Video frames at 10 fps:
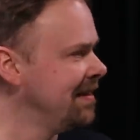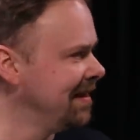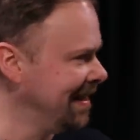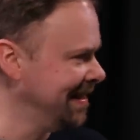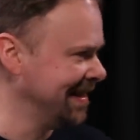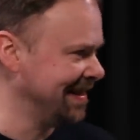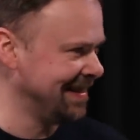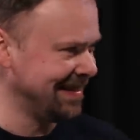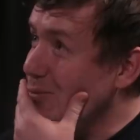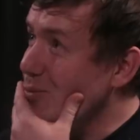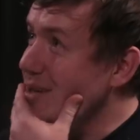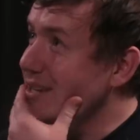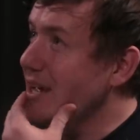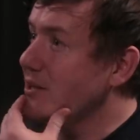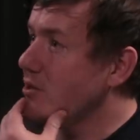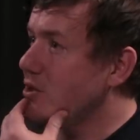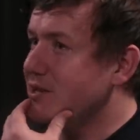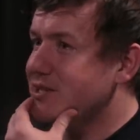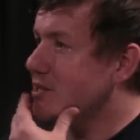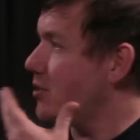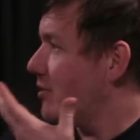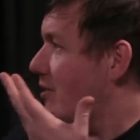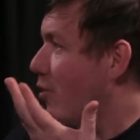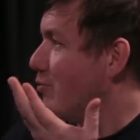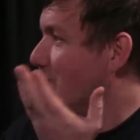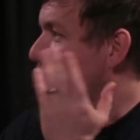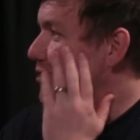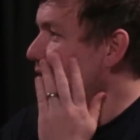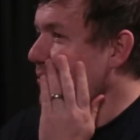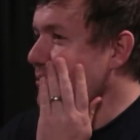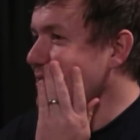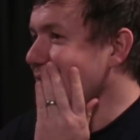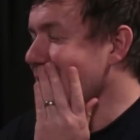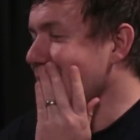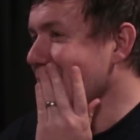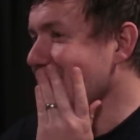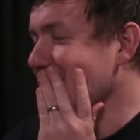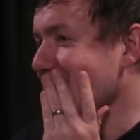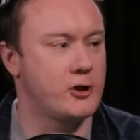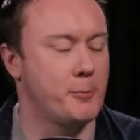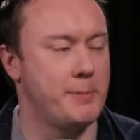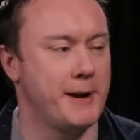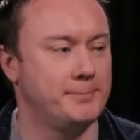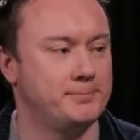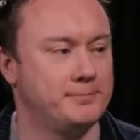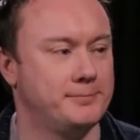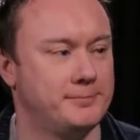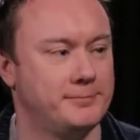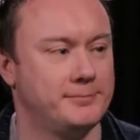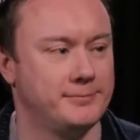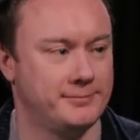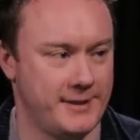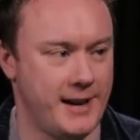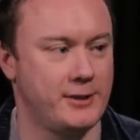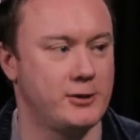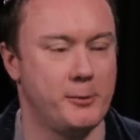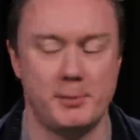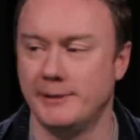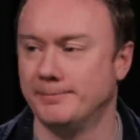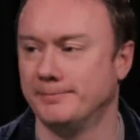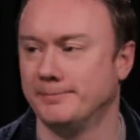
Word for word: uh, not really. Yeah, you could easily say clone them, couldn't you? That was the thing. X copy, mate. X-Copy. Yeah, yeah, X-Copy